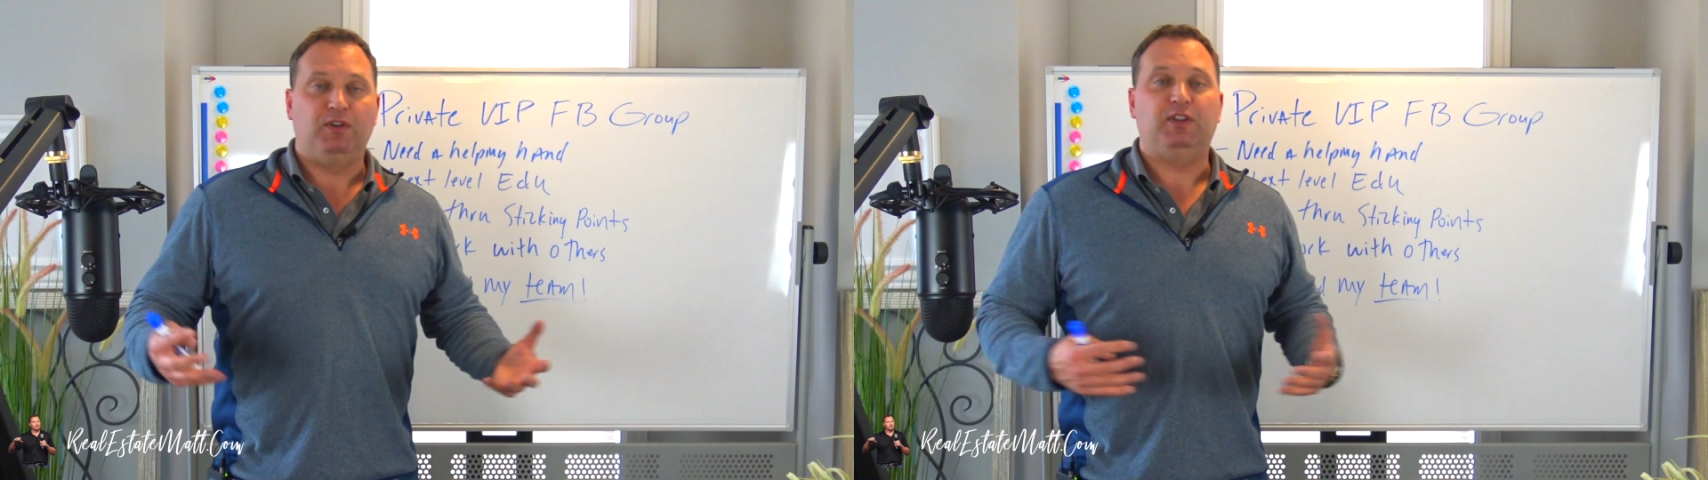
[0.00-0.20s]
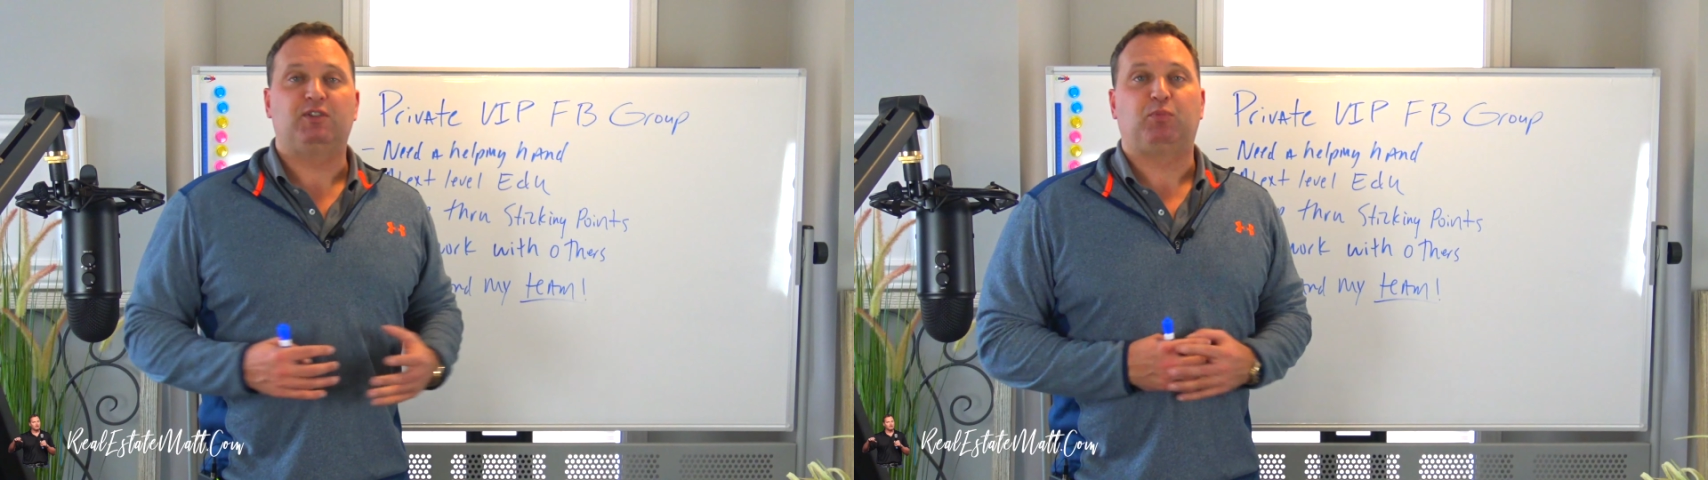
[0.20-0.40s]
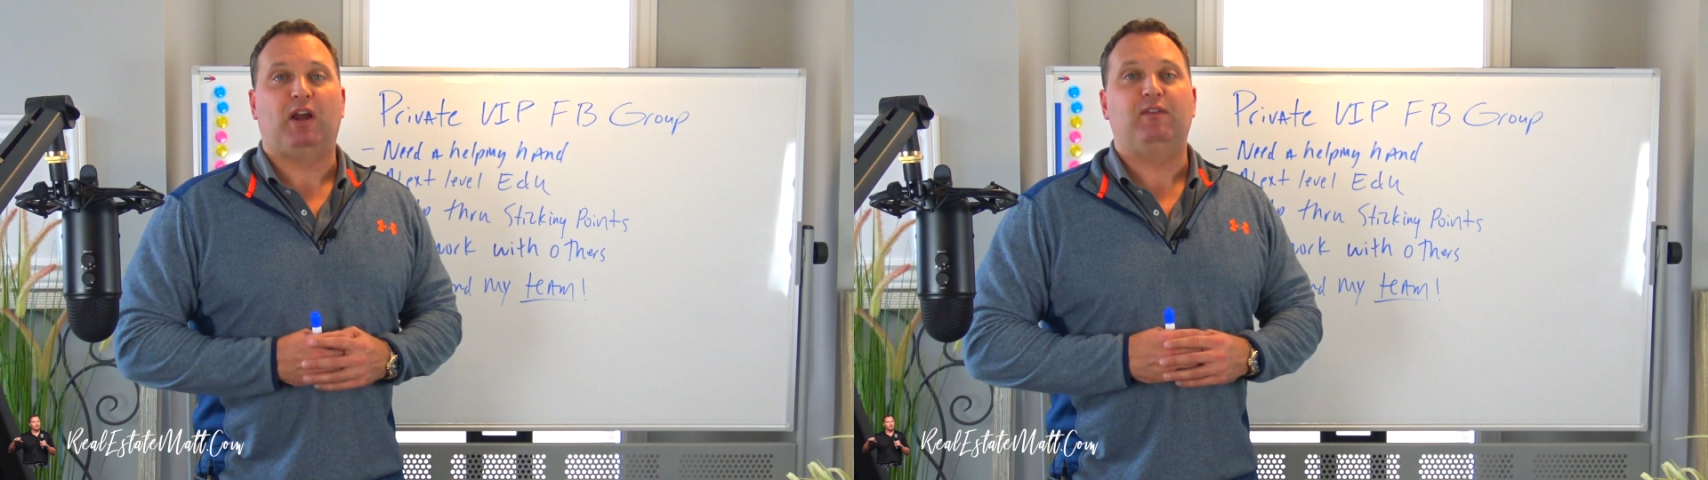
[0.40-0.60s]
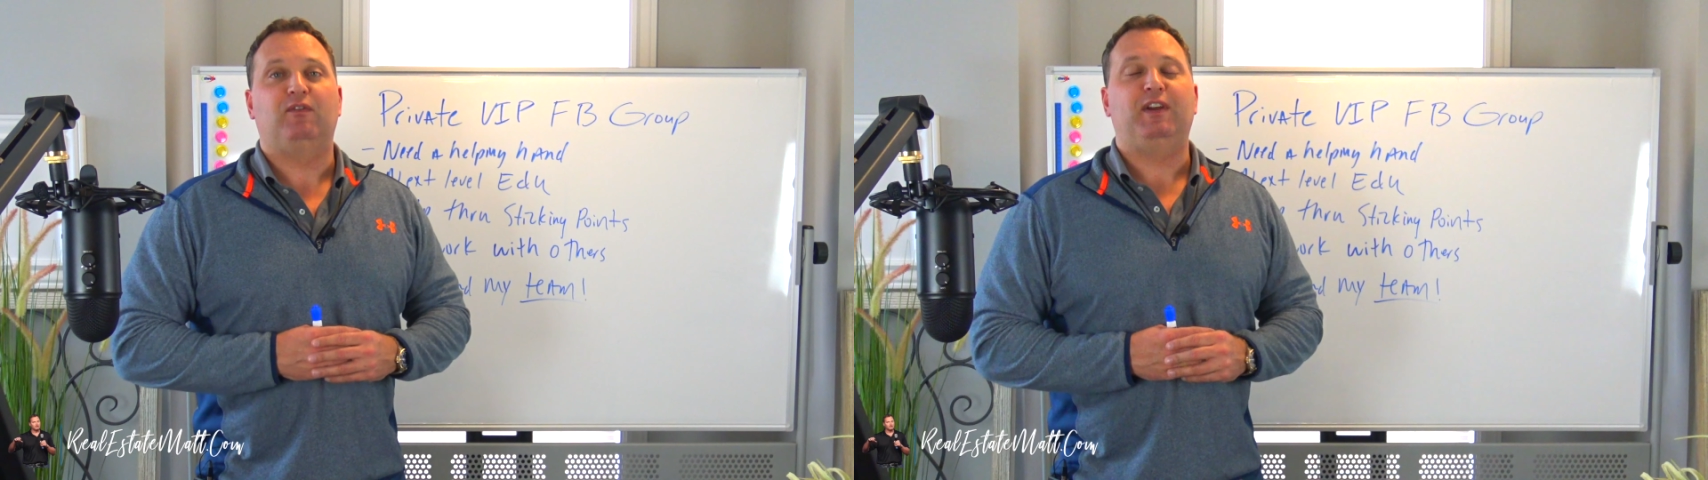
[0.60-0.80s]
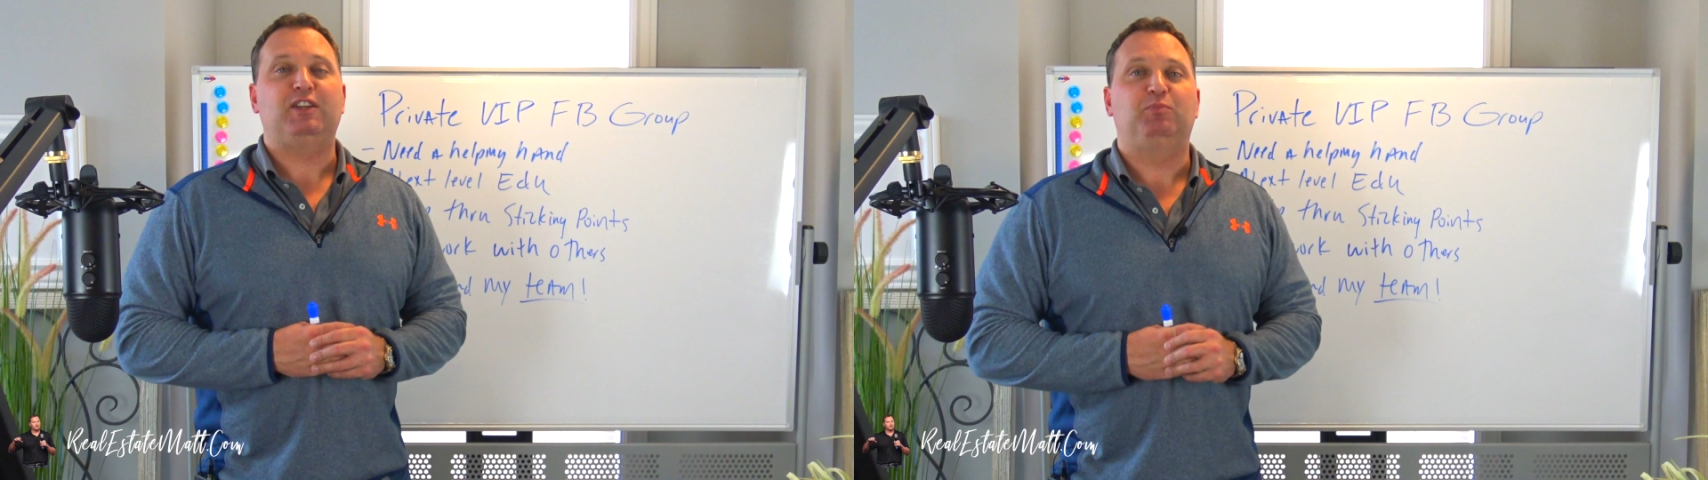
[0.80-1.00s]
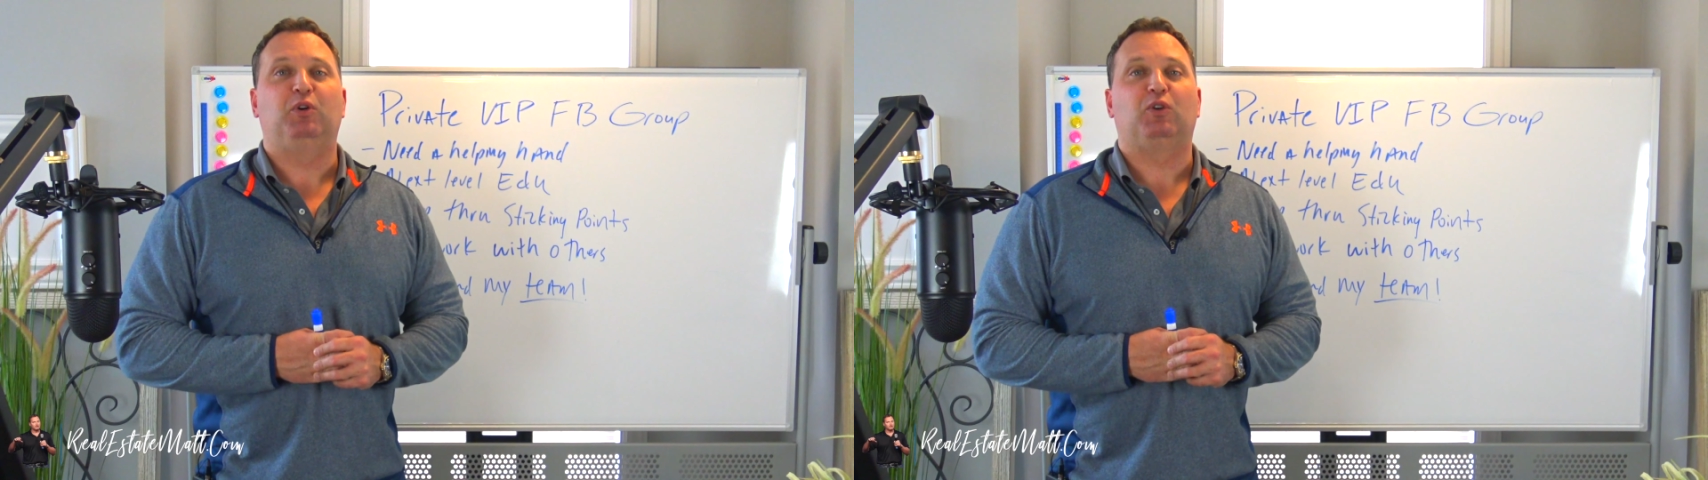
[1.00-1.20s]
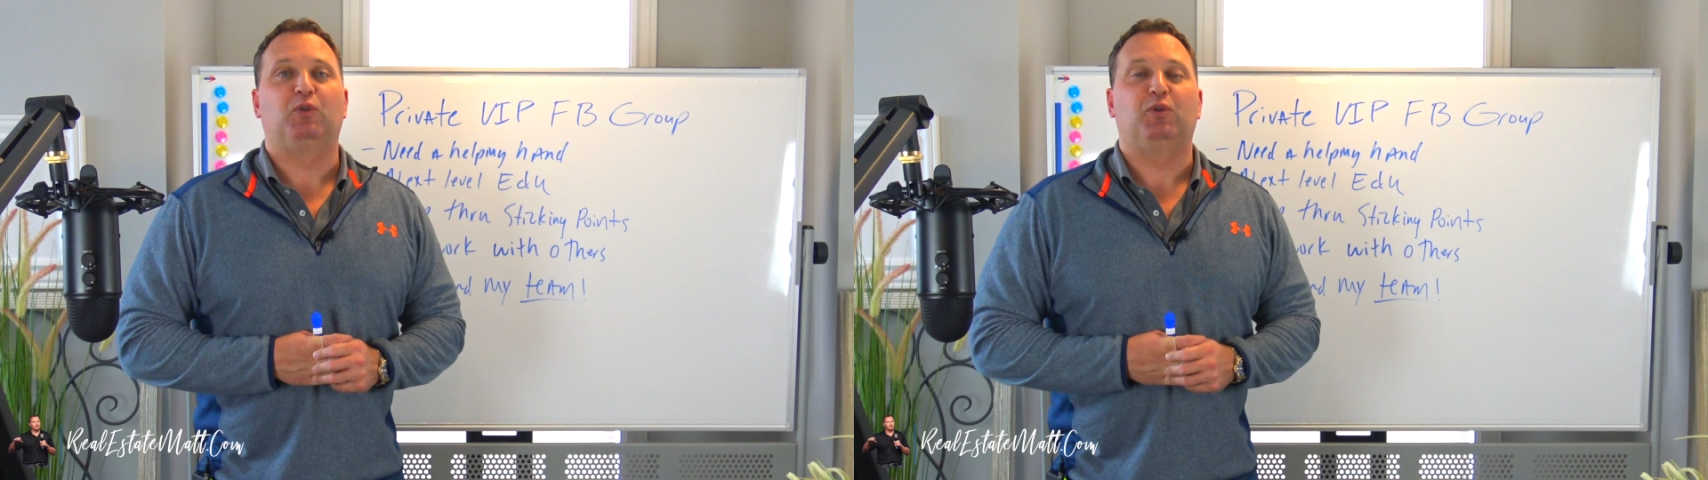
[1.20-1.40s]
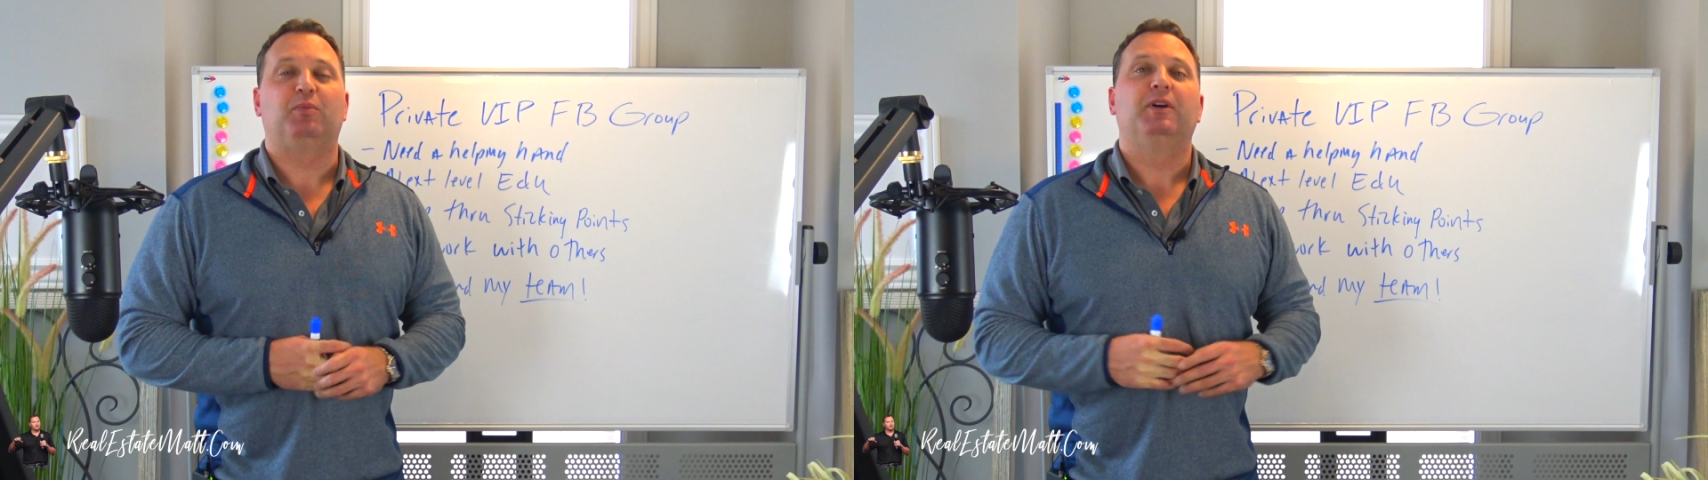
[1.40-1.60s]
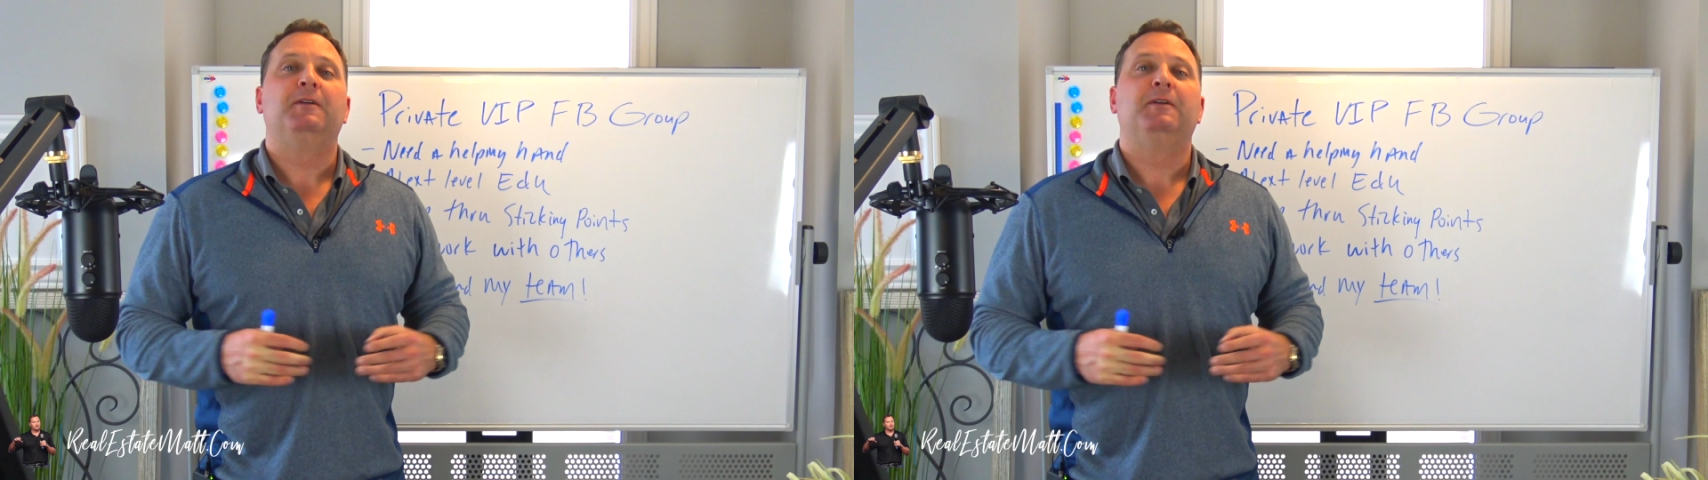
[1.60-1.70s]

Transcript: in this private Facebook group.